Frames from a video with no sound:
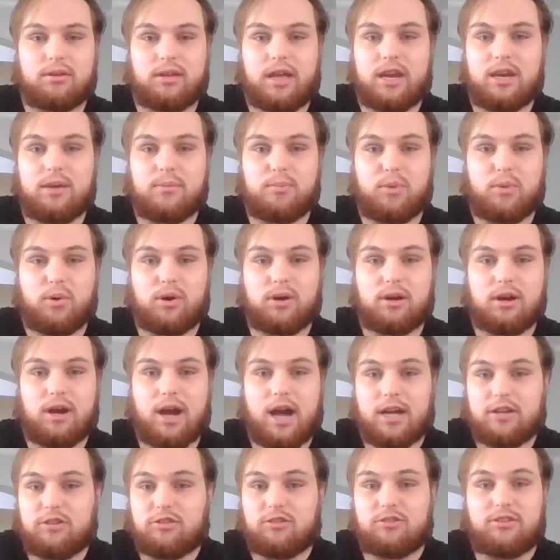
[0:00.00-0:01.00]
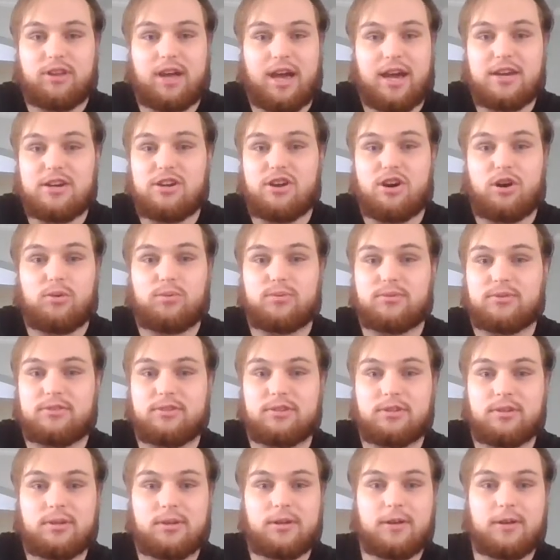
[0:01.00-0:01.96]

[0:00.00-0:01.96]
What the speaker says: anymore. I don't.